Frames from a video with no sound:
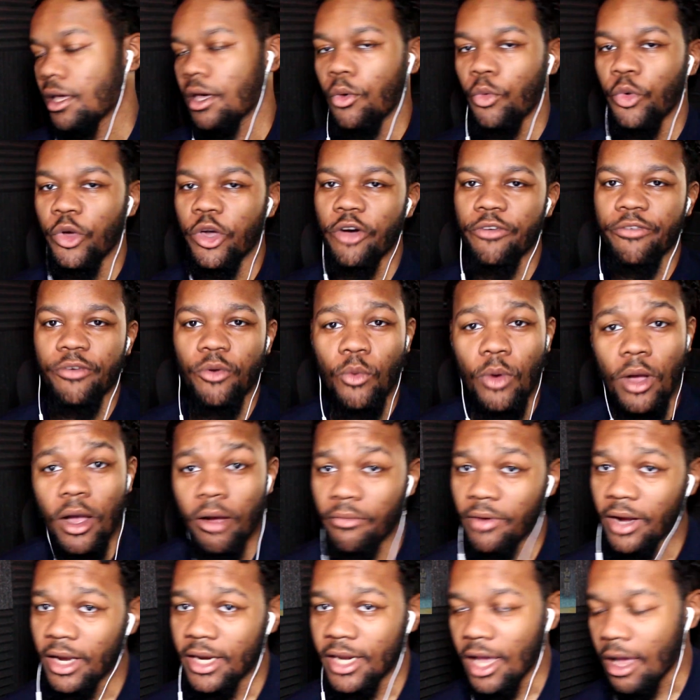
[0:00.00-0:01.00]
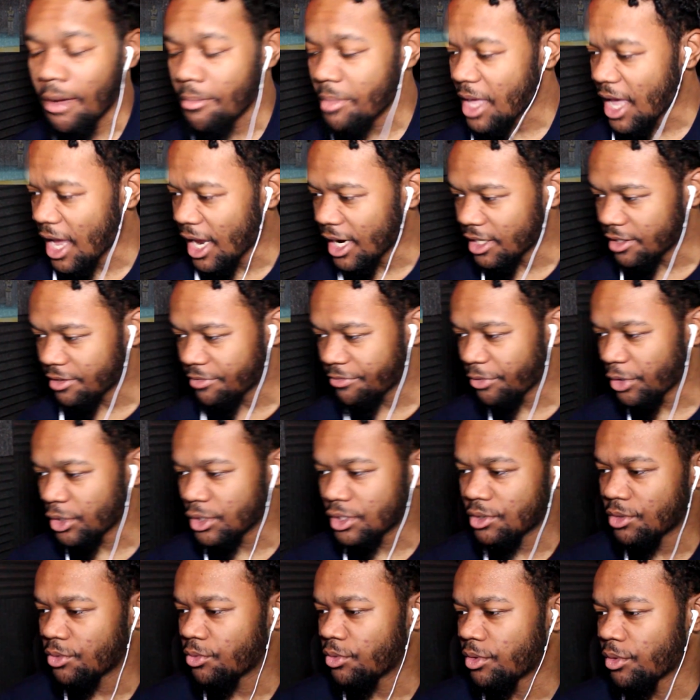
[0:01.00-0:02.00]
We overwhelmed right now. I'll be honest.
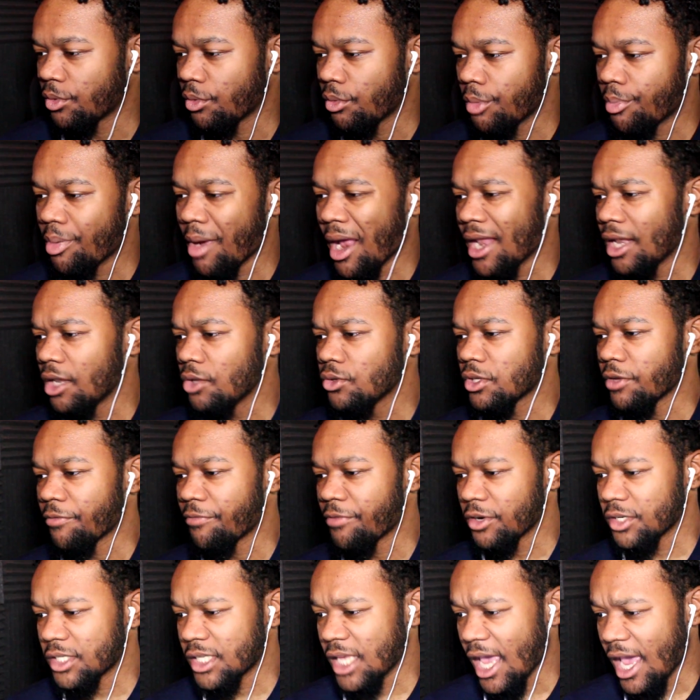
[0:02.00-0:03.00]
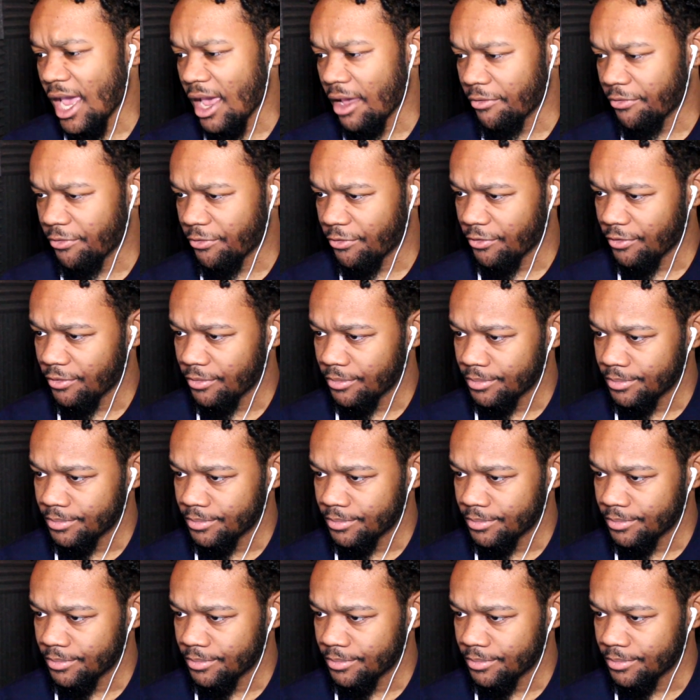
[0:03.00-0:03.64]
First, we probably lose the first half.